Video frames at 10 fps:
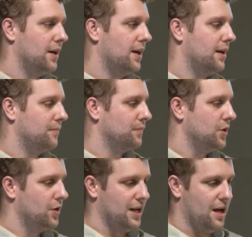
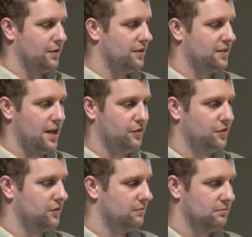You can have it
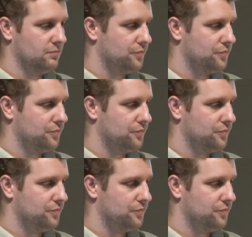test